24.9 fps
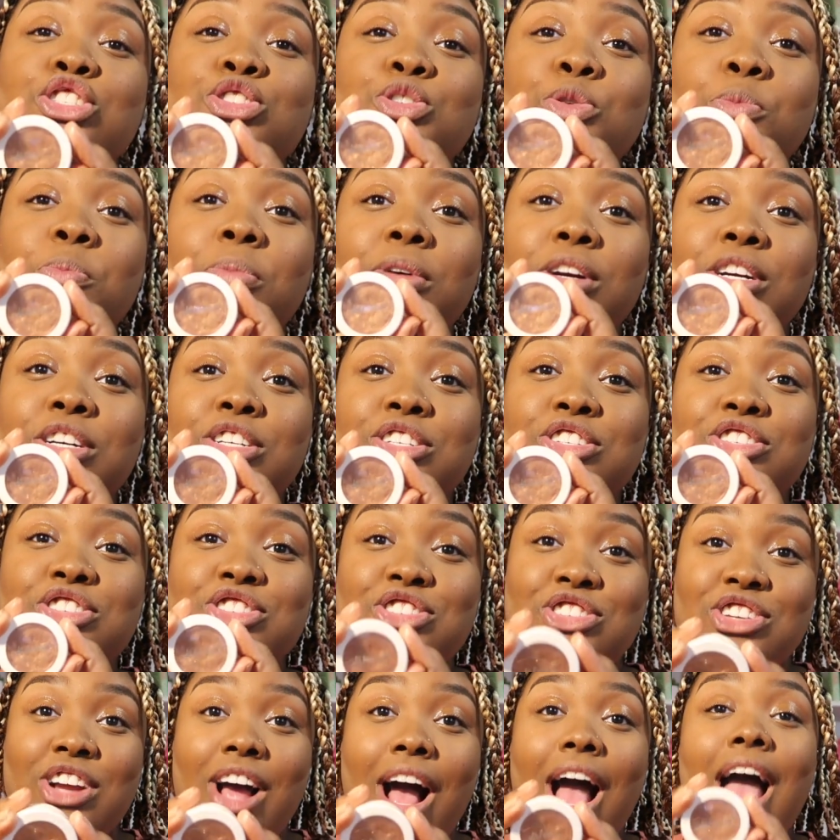
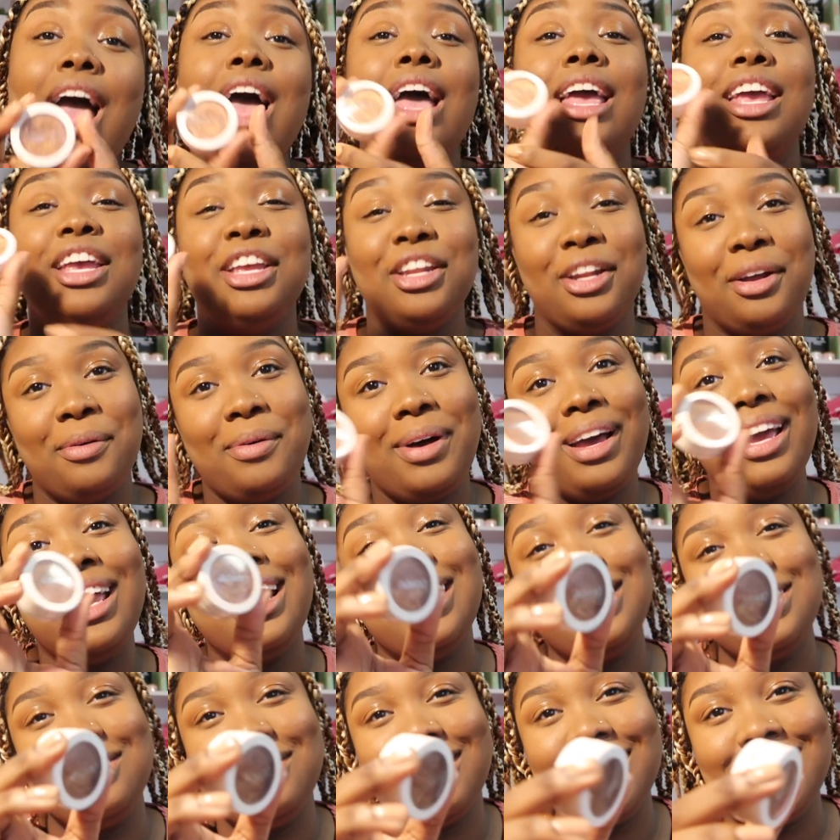You know what?
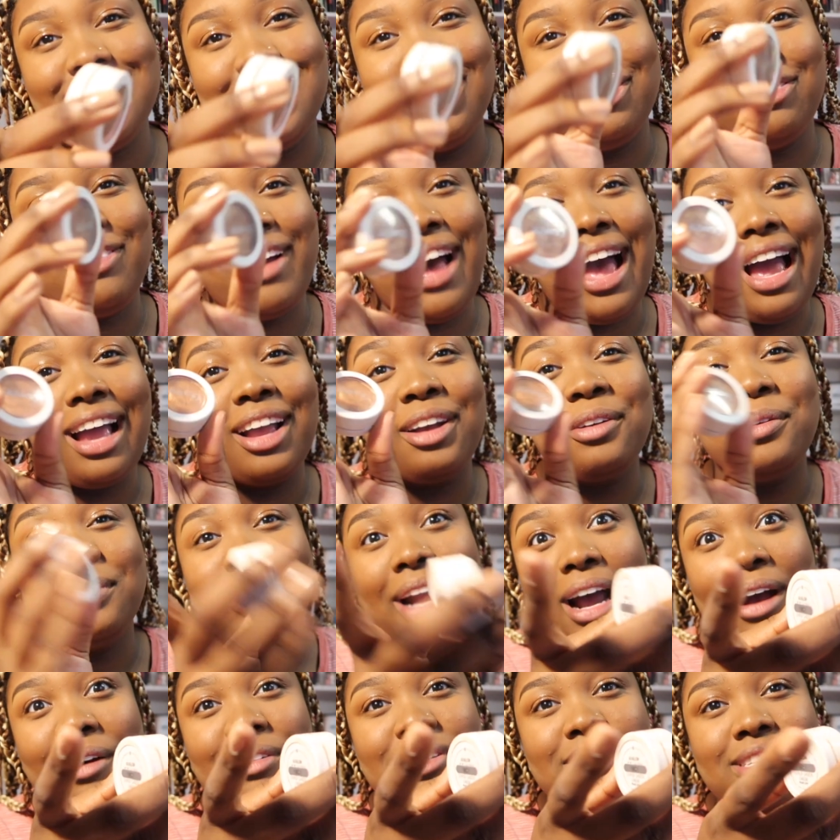Interesting fact. When
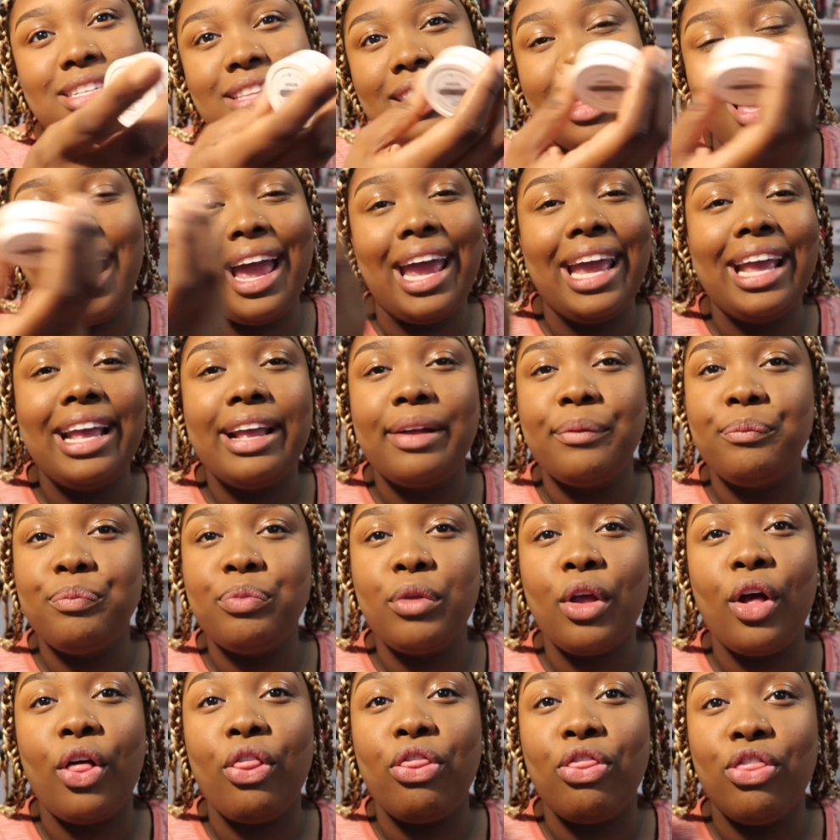I was in
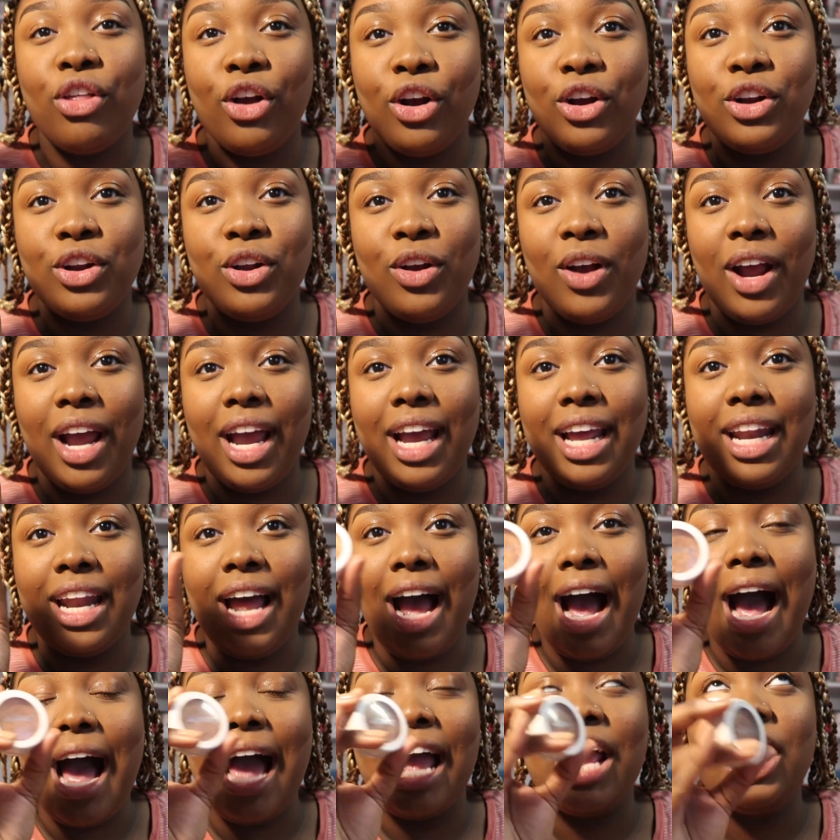3rd grade,
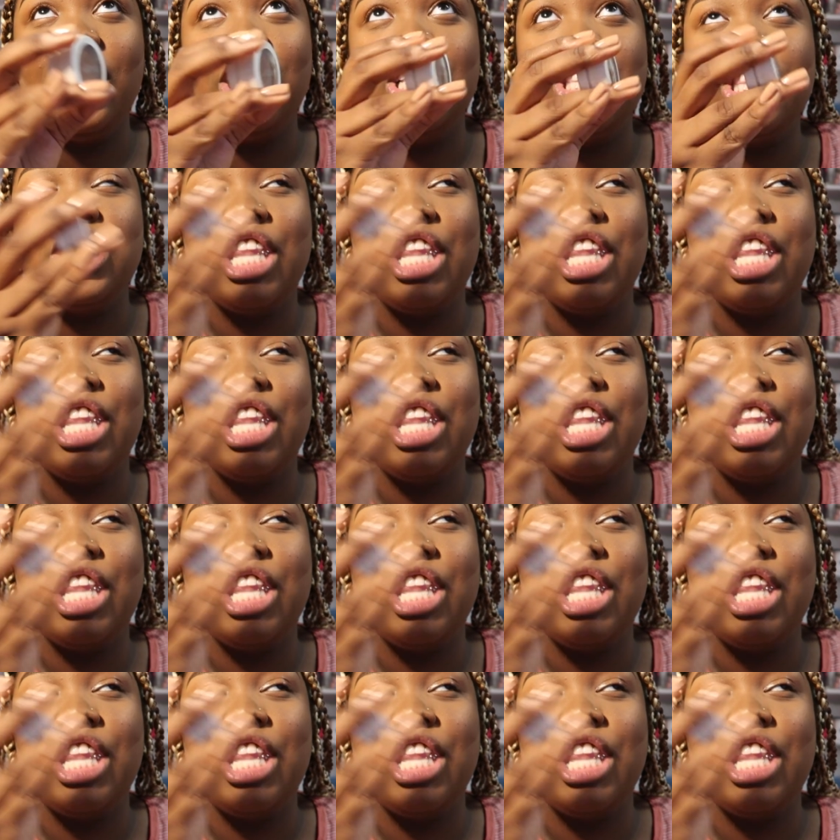I